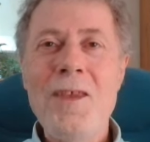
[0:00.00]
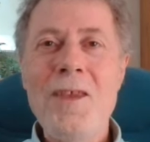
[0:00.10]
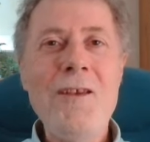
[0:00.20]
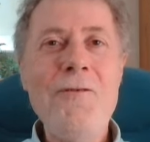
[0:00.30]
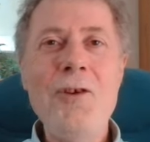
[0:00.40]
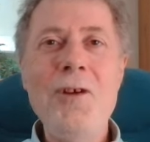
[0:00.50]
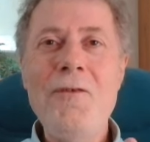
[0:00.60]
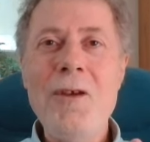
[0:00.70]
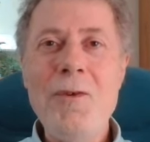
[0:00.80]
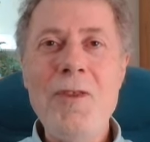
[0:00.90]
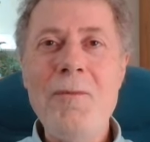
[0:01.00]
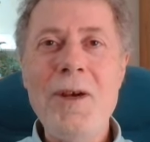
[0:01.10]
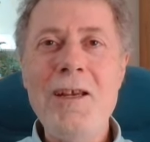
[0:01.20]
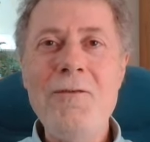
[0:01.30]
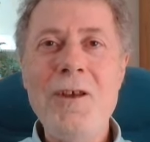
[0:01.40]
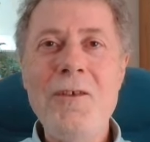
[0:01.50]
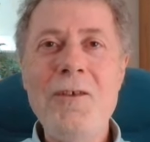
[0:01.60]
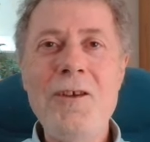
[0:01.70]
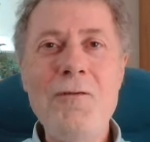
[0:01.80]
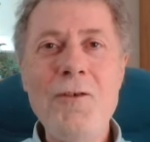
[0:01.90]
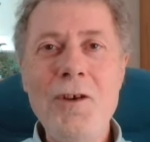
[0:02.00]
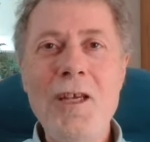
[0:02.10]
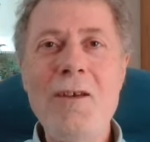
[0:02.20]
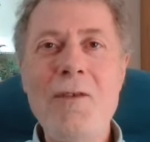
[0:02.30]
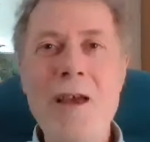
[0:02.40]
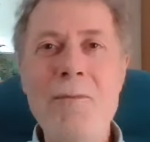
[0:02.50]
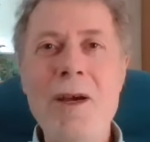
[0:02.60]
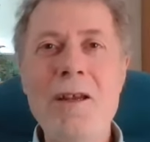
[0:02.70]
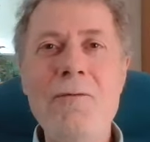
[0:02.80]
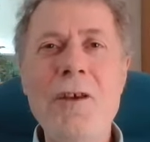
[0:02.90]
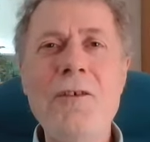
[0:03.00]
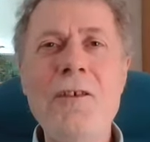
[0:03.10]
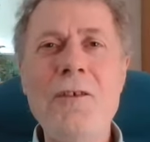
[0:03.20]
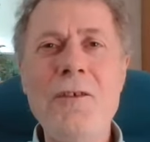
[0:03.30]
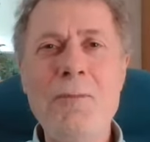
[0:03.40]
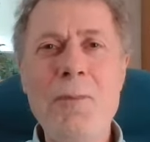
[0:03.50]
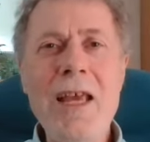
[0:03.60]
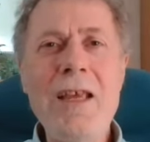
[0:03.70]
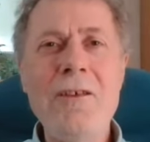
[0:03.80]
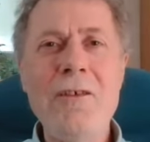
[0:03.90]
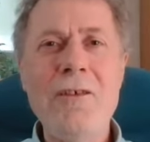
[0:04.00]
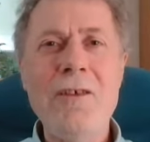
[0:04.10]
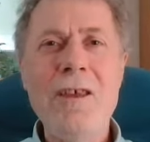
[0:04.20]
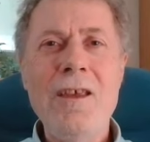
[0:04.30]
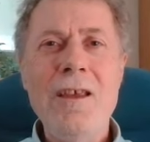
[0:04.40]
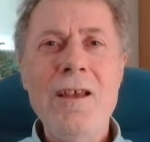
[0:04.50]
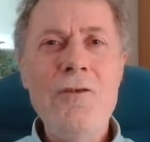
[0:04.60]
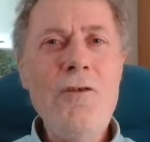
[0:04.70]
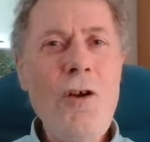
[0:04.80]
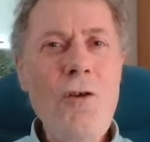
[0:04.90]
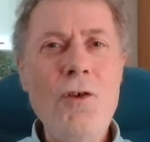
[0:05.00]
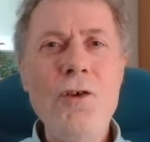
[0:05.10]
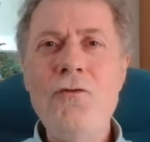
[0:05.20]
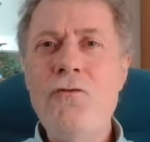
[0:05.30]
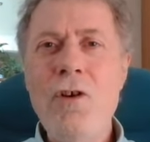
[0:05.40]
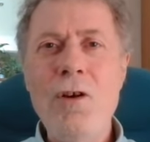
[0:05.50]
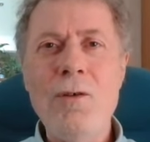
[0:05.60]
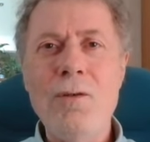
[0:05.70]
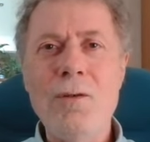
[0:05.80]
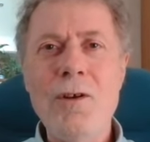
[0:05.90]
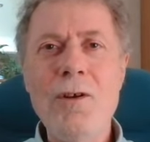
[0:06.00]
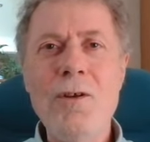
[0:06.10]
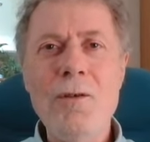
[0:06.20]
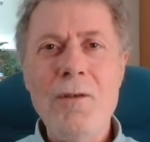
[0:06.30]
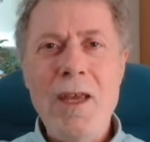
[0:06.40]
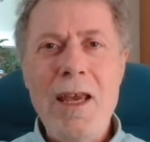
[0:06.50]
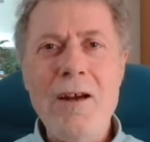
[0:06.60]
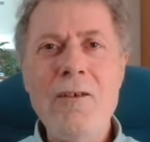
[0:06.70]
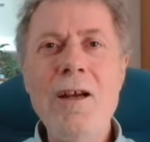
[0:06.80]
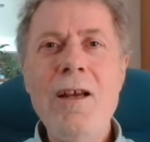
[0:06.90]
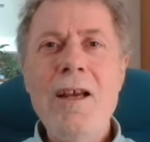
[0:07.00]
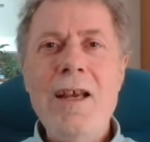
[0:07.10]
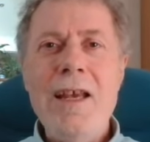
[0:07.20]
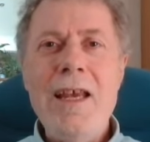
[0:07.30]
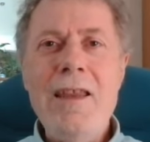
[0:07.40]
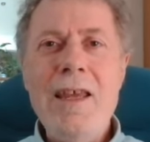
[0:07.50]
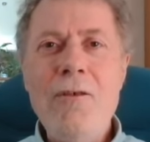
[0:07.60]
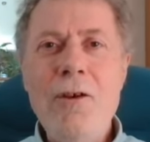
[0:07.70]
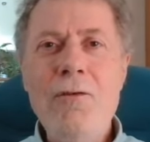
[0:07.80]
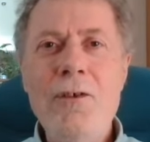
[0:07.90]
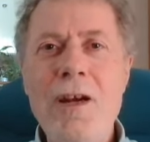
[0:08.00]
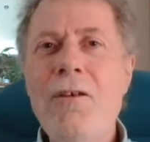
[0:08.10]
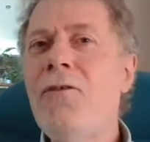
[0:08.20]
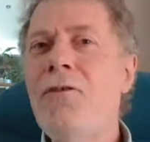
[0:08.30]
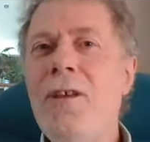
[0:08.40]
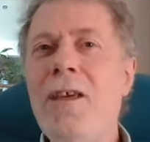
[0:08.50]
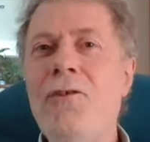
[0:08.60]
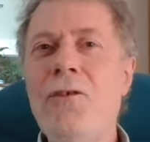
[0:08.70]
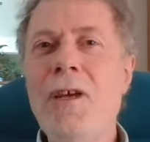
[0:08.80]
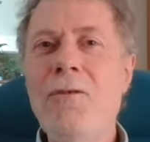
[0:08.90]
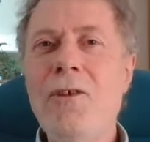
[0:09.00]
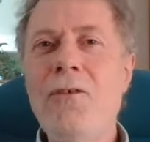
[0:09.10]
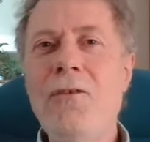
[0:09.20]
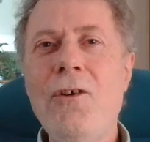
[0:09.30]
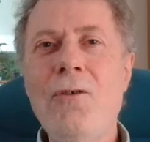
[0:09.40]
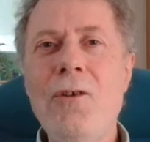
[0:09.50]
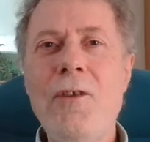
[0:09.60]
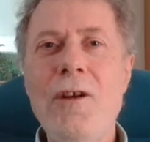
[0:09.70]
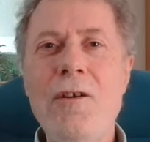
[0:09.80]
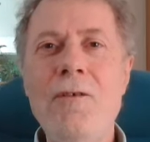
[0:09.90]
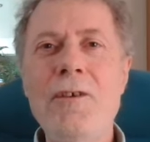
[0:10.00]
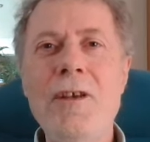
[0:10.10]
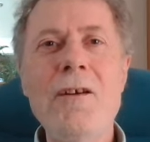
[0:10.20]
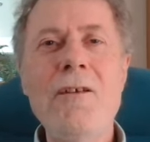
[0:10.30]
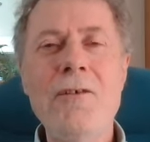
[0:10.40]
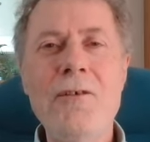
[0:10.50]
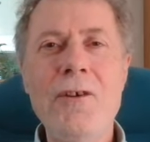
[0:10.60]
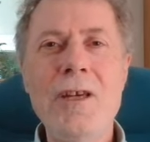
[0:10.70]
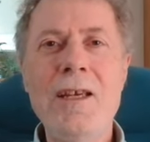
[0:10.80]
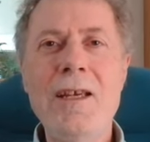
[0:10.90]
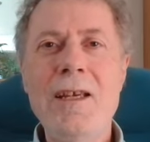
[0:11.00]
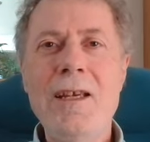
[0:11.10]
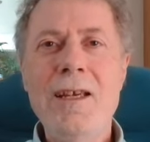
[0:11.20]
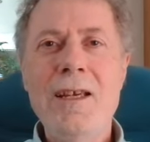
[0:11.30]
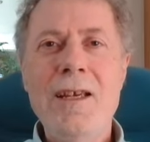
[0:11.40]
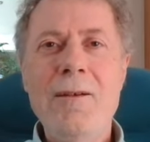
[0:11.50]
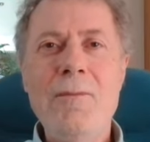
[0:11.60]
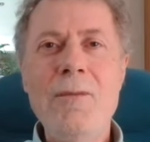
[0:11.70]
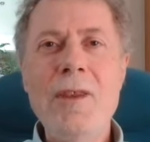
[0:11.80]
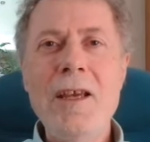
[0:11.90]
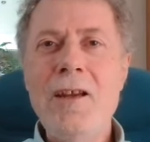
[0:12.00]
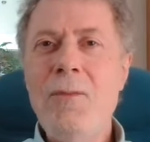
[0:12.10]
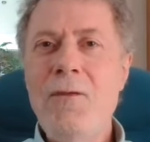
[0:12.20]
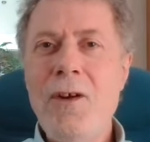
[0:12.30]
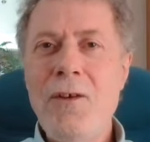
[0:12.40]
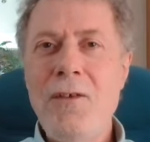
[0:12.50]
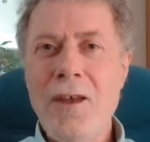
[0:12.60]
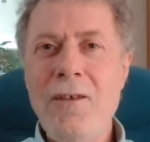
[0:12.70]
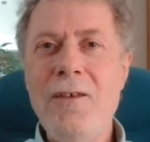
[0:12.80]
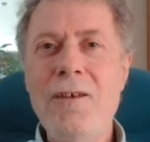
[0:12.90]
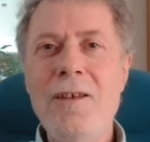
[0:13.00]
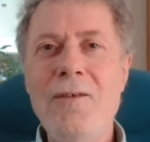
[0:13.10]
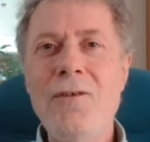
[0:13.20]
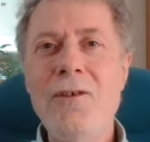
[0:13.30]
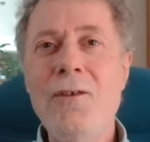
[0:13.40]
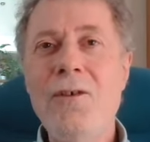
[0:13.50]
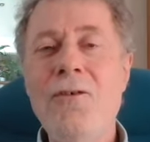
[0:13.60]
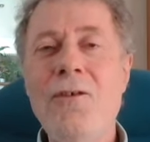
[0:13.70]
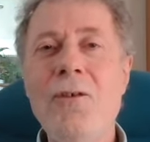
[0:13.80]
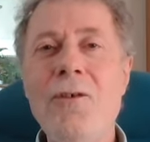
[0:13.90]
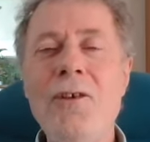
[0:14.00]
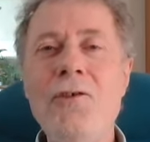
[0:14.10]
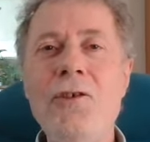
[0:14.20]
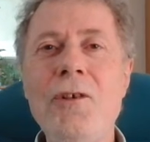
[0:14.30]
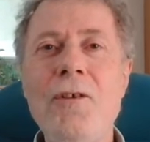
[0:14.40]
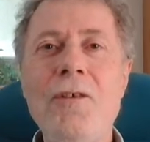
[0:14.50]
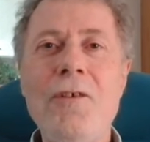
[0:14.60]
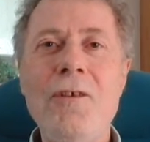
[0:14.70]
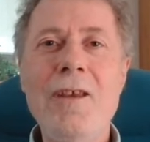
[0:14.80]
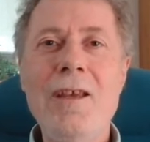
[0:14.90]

If you're living with a manifestor, you've got to give that manifestor space, no control. You know, they are in their own territory. They should have control of their own territory, but they're going to be very sensitive to control issues.